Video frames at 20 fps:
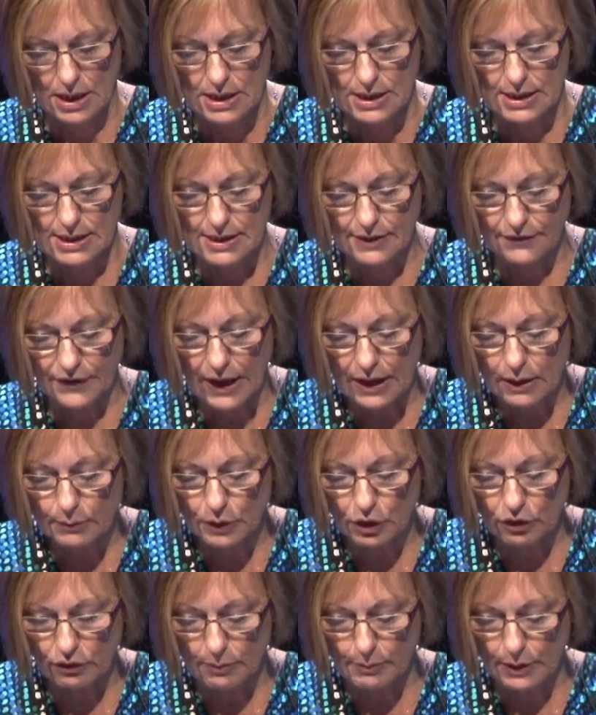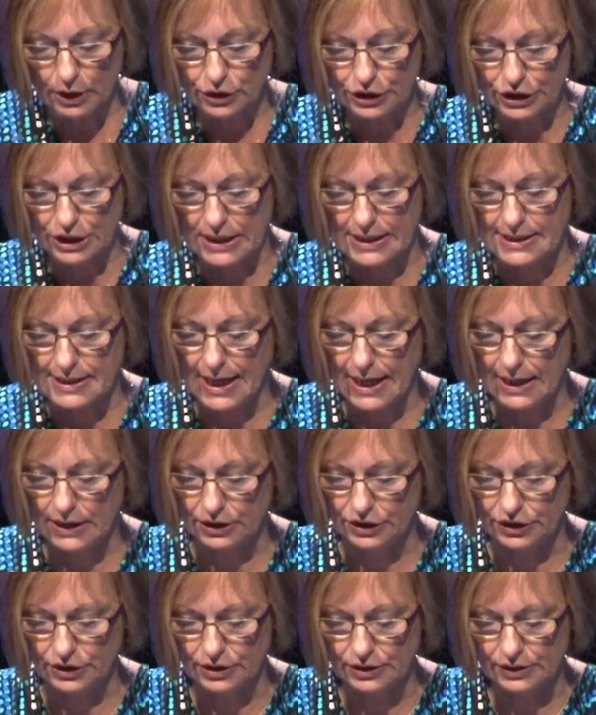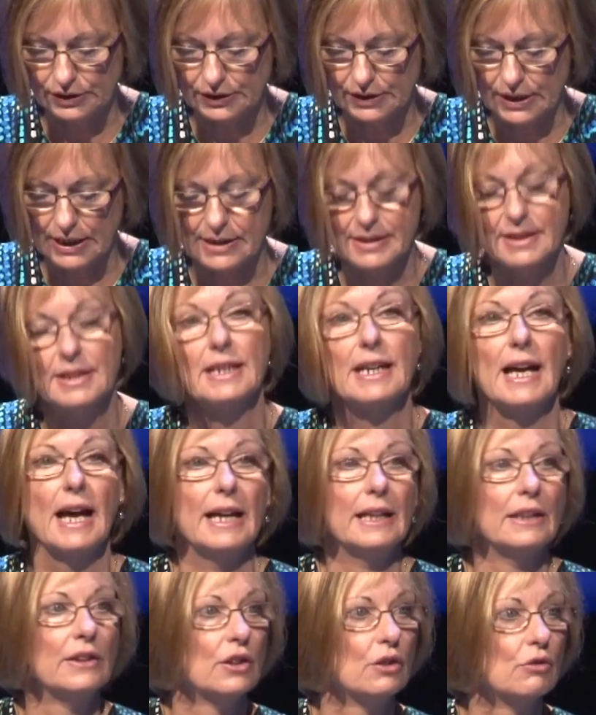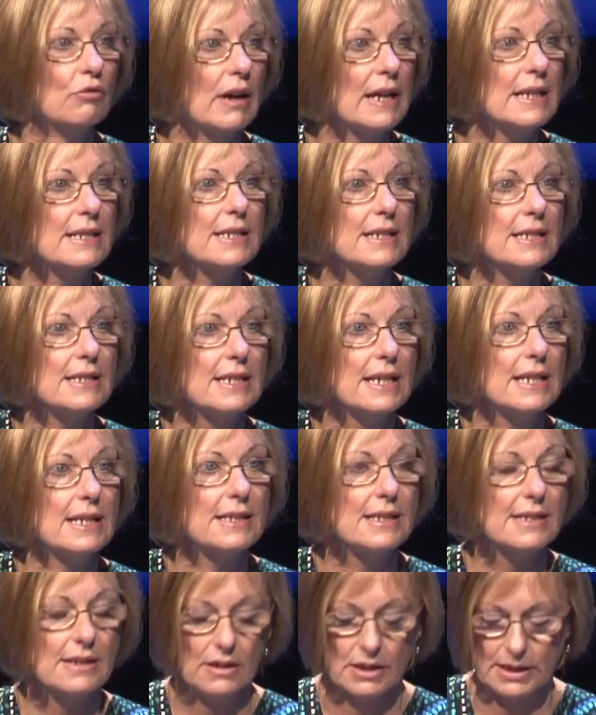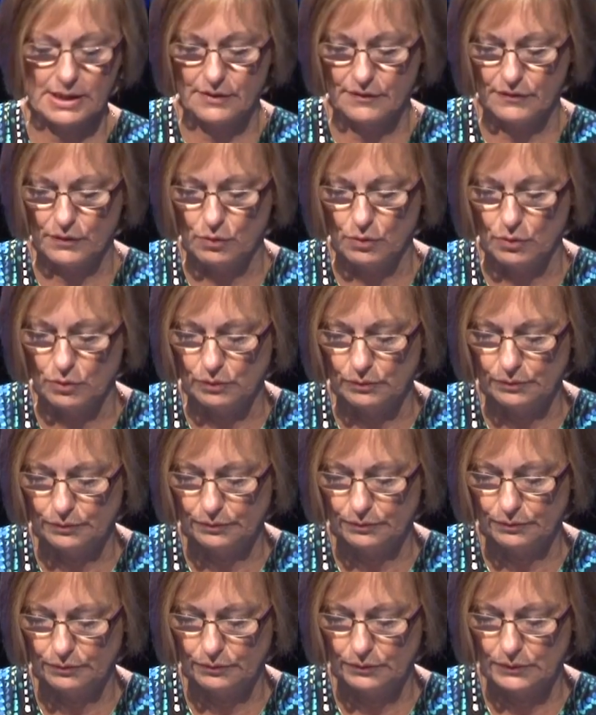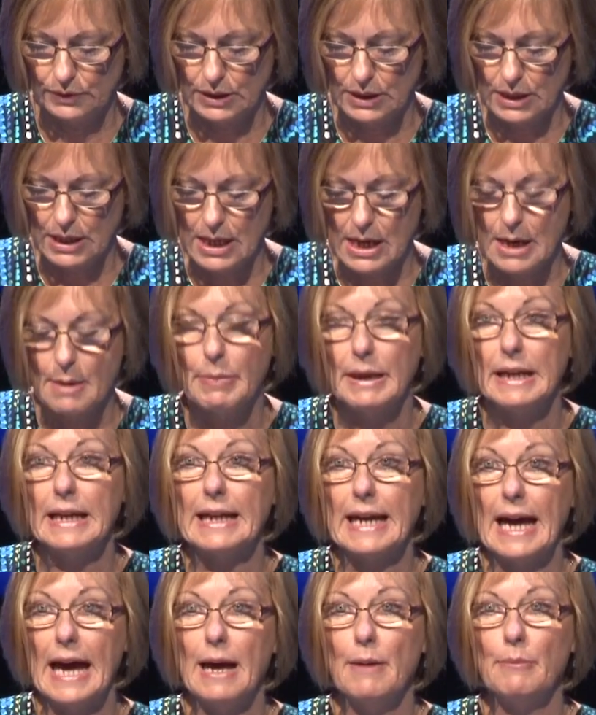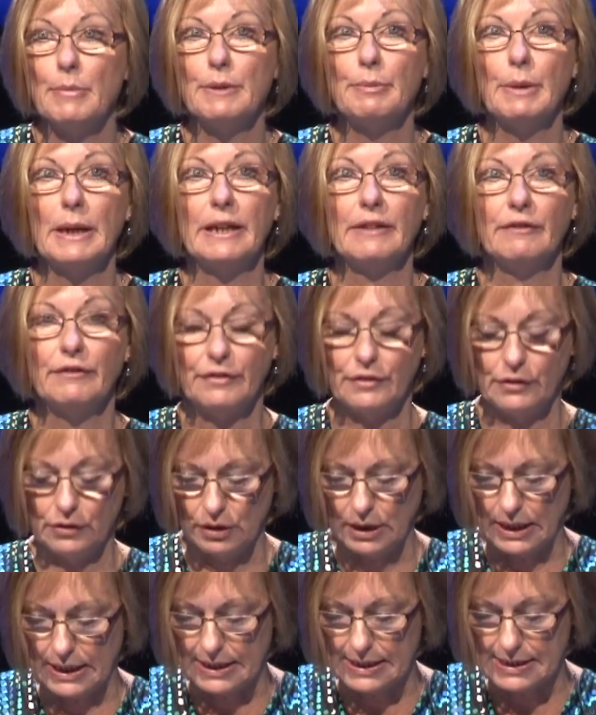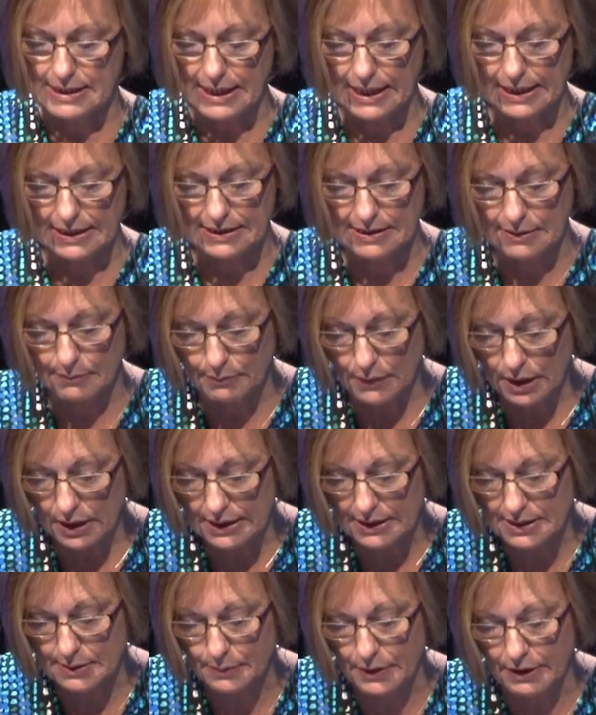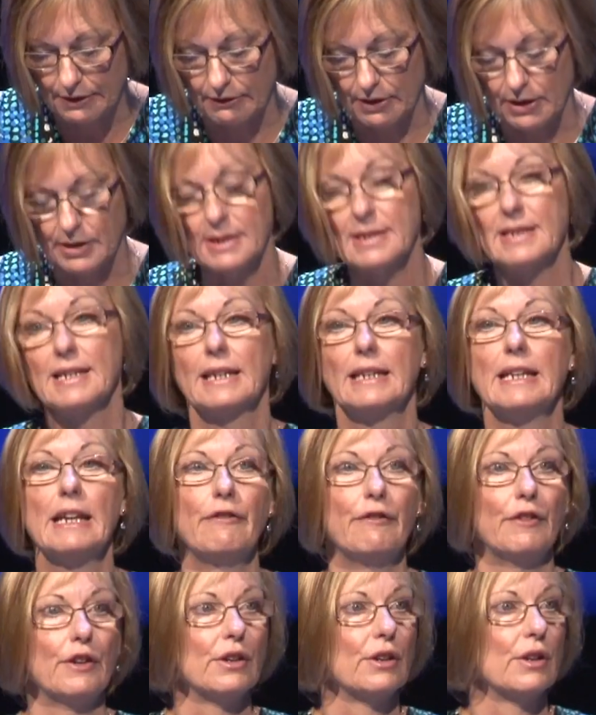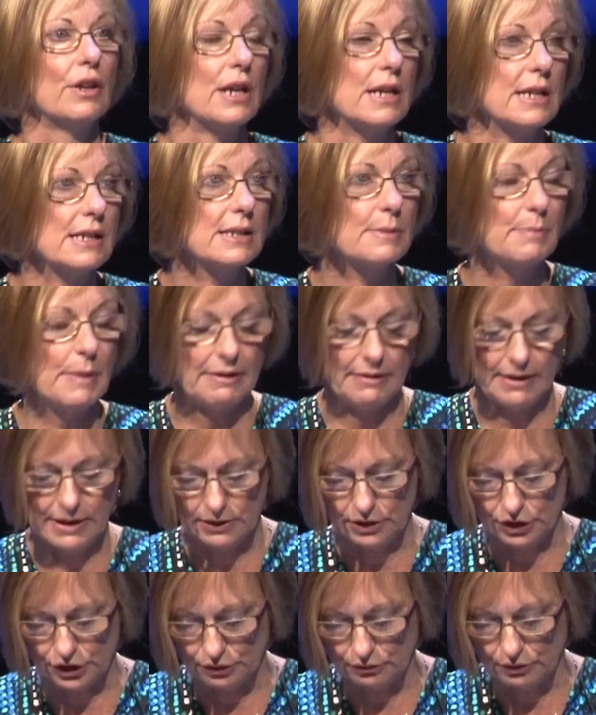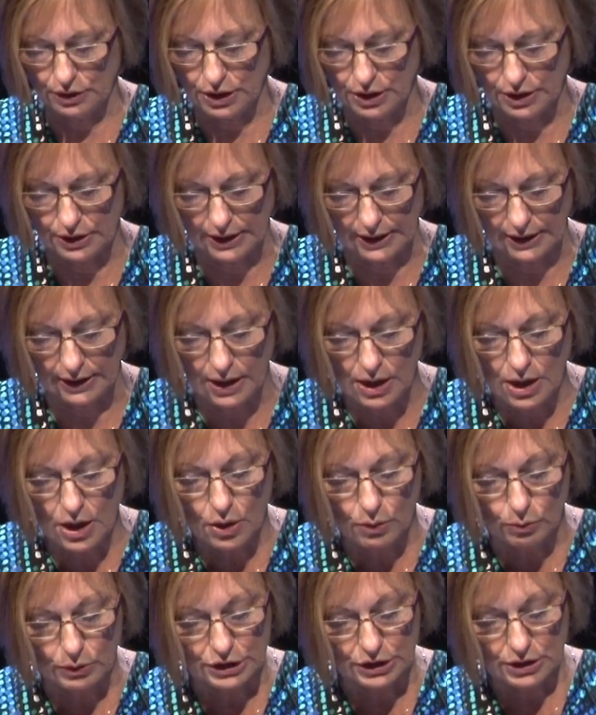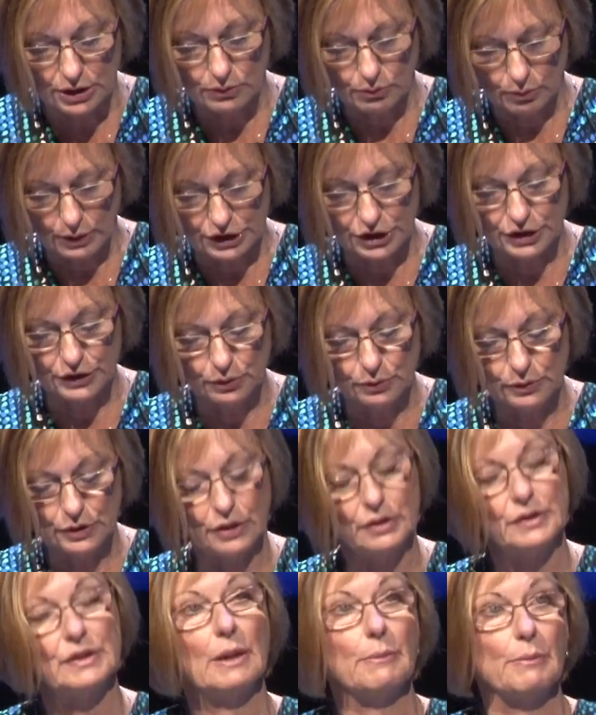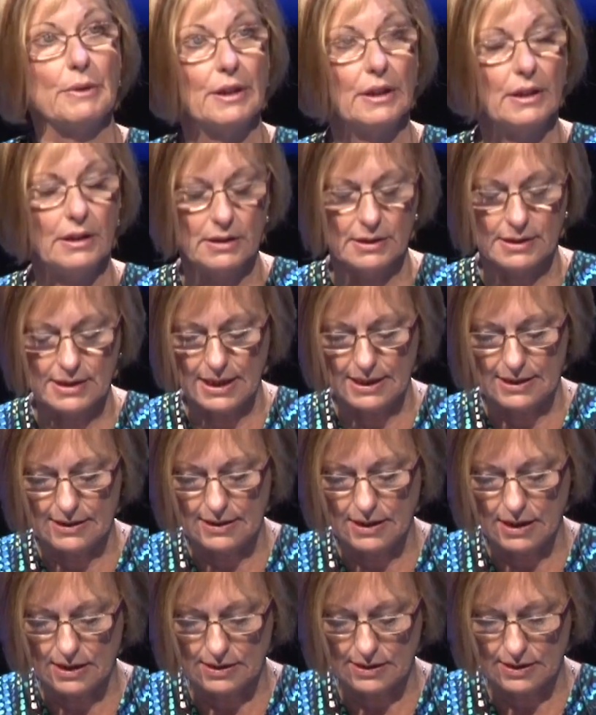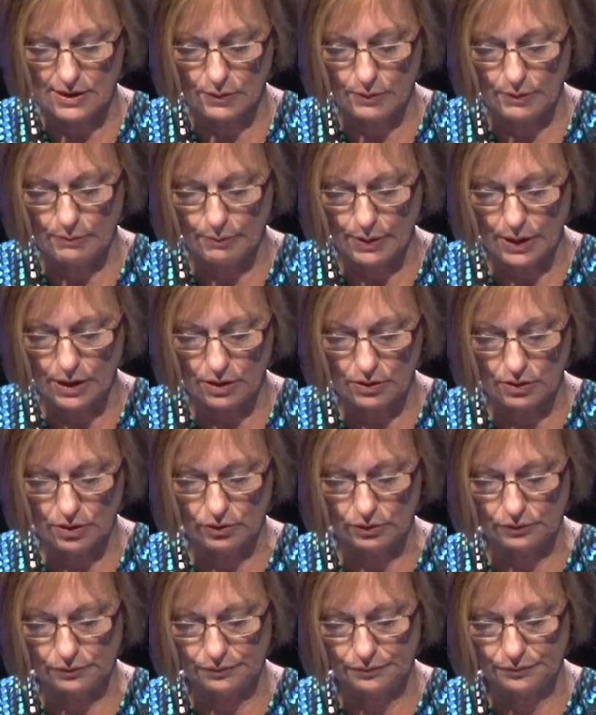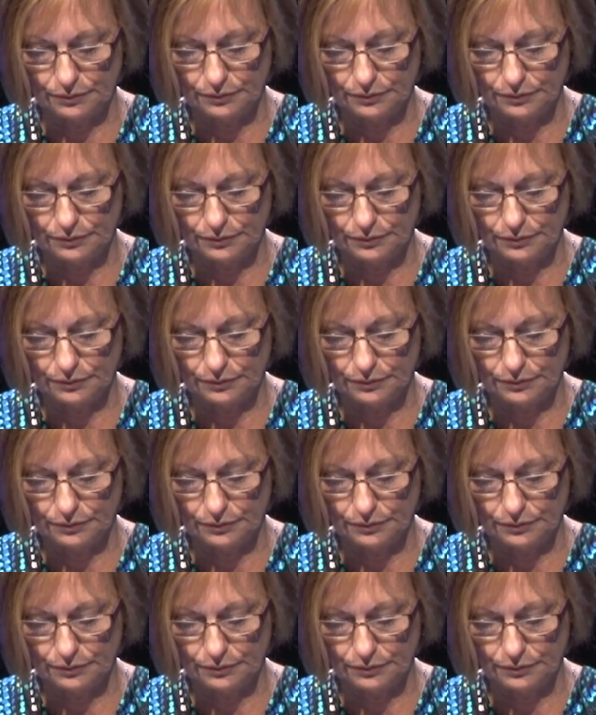To develop your emotional intelligence is to gain the greatest insight of all. But it can be painful, and it takes, in my experience, significant experiential learning, which is also something that takes guts to embark on.